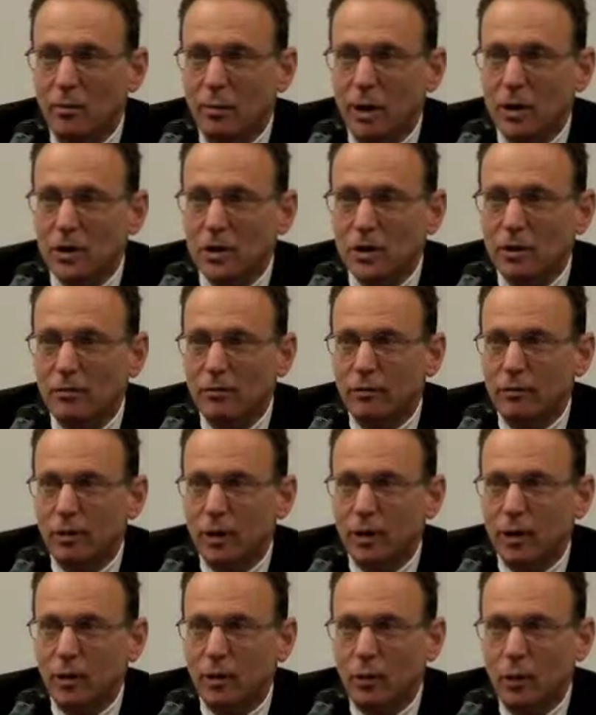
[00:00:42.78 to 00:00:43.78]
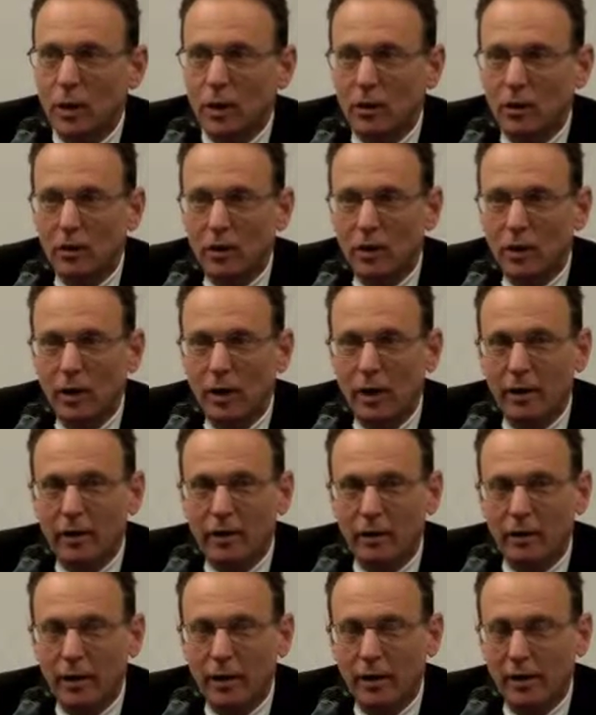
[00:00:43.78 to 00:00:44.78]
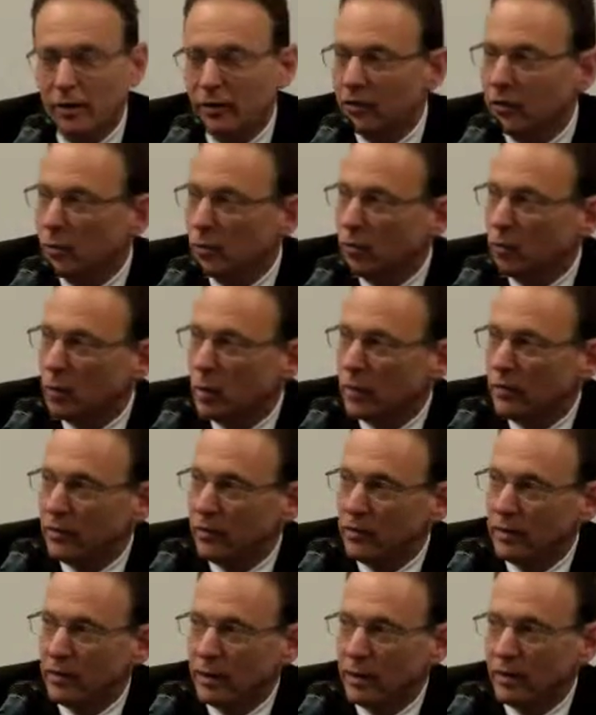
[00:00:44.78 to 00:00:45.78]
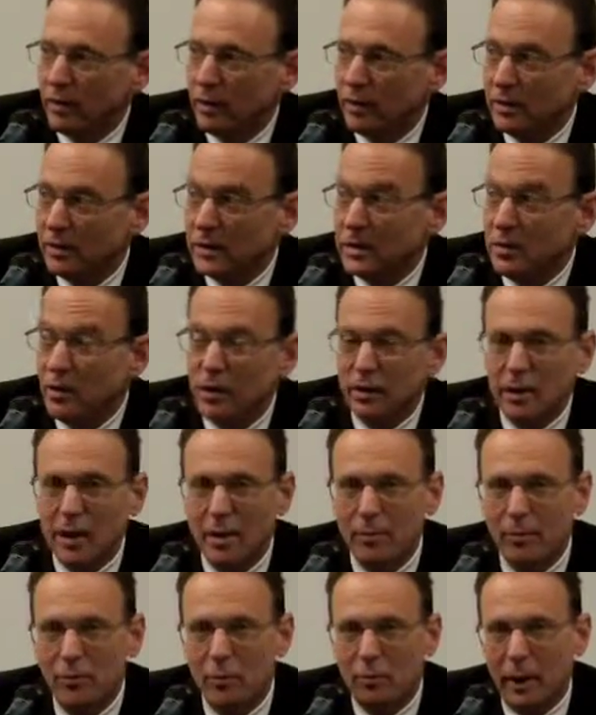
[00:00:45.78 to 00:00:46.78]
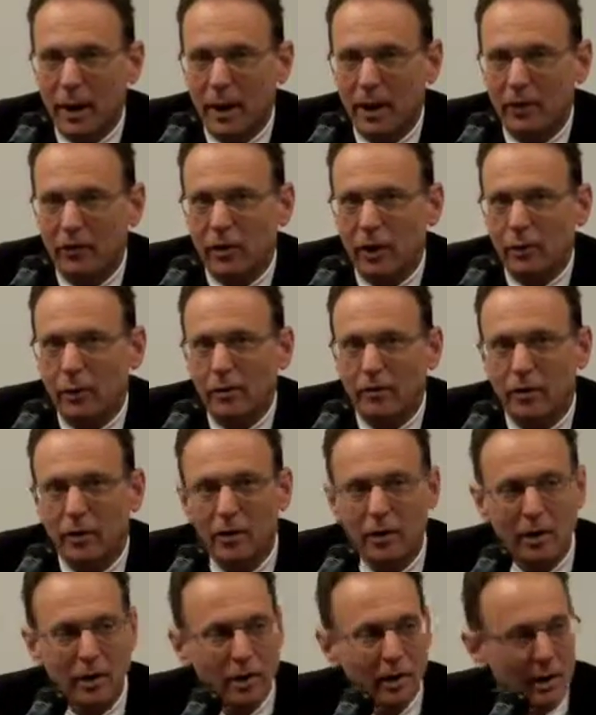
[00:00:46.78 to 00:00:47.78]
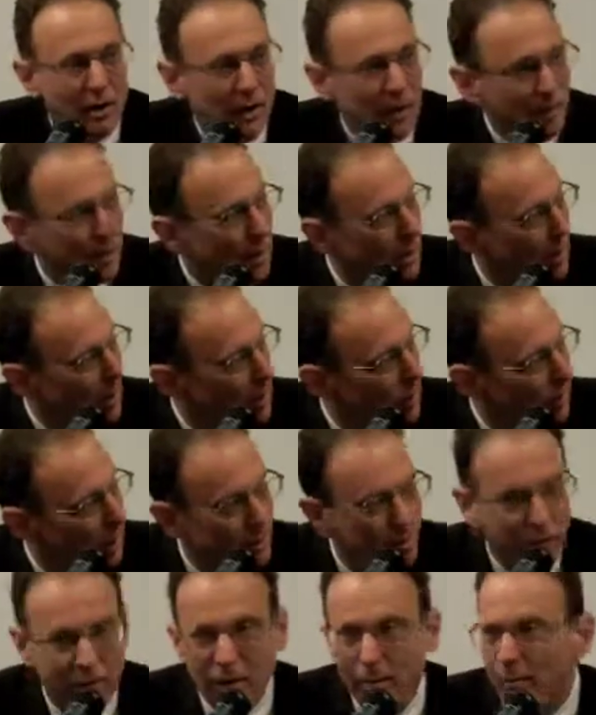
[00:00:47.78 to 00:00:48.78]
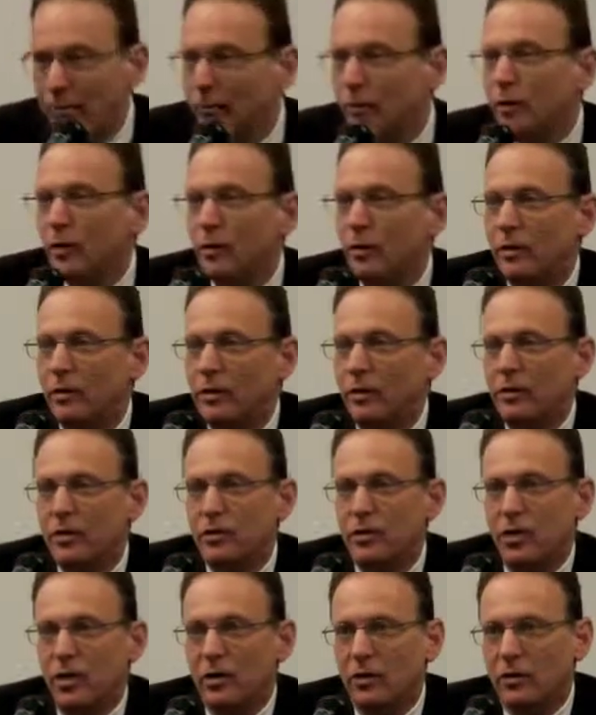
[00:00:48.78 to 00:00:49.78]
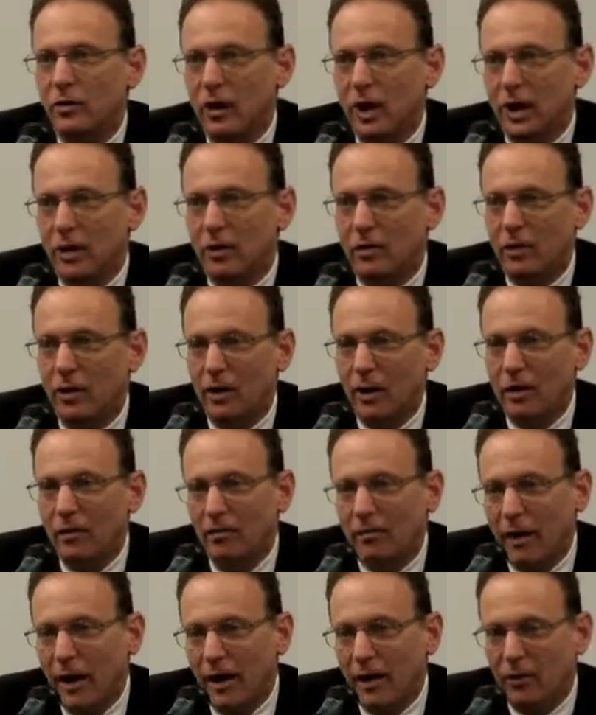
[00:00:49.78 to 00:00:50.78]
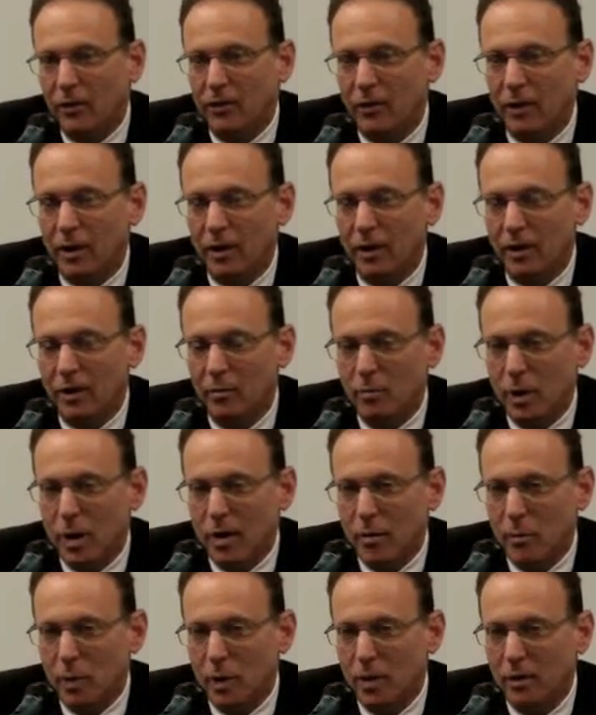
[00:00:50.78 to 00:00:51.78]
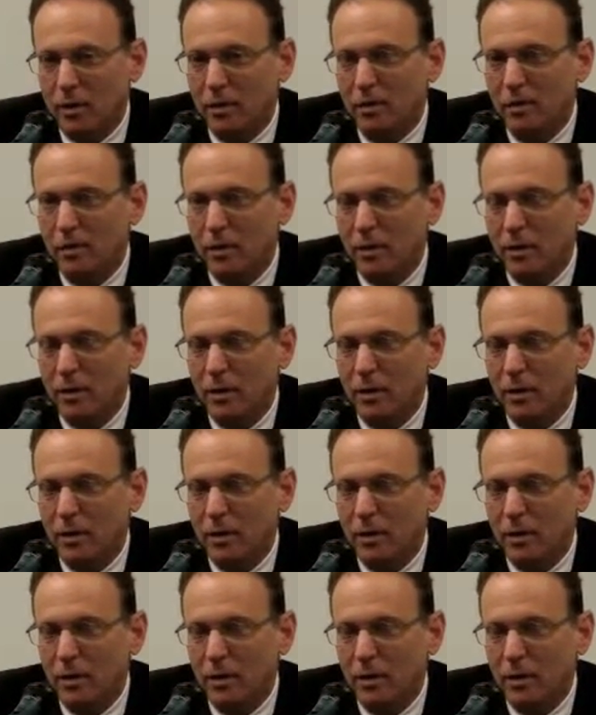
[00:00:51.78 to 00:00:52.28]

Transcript: much of what Arthur Erickson was positing did not come to pass. However, I'm going to go one step further and suggest that, in fact, in my opinion,